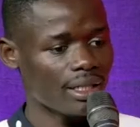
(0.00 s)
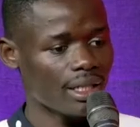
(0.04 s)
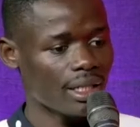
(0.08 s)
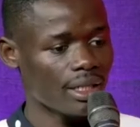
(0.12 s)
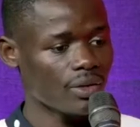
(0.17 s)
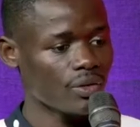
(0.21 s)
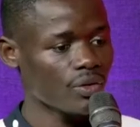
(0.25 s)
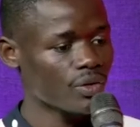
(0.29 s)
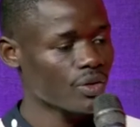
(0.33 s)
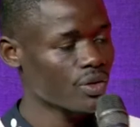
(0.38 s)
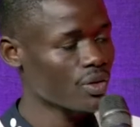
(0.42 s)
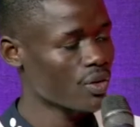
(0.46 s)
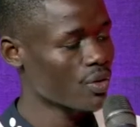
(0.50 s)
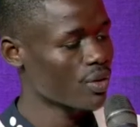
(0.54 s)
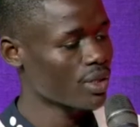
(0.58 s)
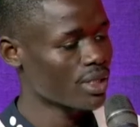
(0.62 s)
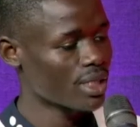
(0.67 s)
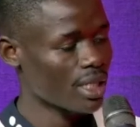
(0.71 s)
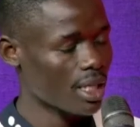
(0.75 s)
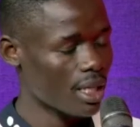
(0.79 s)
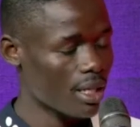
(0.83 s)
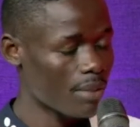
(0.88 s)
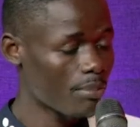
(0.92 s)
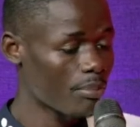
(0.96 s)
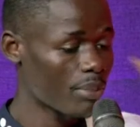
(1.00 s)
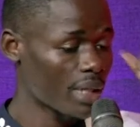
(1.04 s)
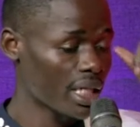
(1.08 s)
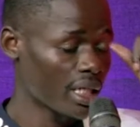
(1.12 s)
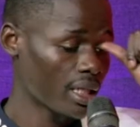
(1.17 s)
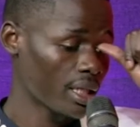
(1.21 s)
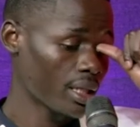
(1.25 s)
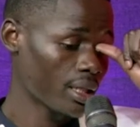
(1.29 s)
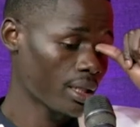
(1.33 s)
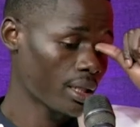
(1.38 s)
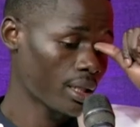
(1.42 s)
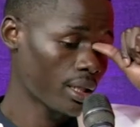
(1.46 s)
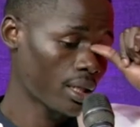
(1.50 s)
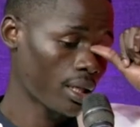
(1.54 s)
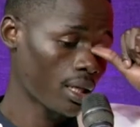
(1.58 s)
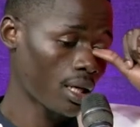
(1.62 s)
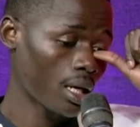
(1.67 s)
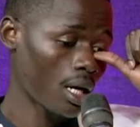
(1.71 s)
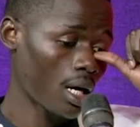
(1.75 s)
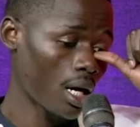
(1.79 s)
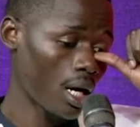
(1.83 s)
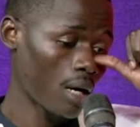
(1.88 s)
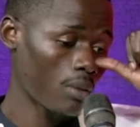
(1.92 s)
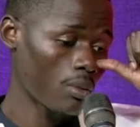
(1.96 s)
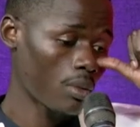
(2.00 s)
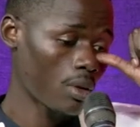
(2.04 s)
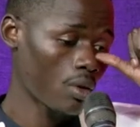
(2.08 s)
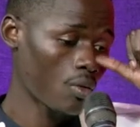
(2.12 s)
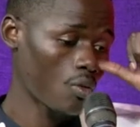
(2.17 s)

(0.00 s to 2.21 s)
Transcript: and, and also as a company, uh,